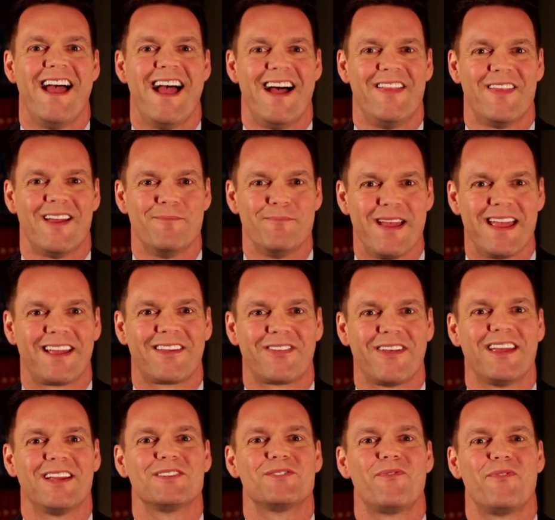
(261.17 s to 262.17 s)
and they make
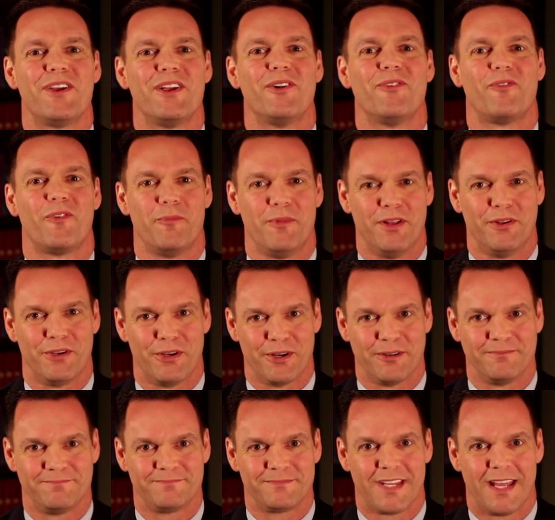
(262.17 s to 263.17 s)
things feel familiar.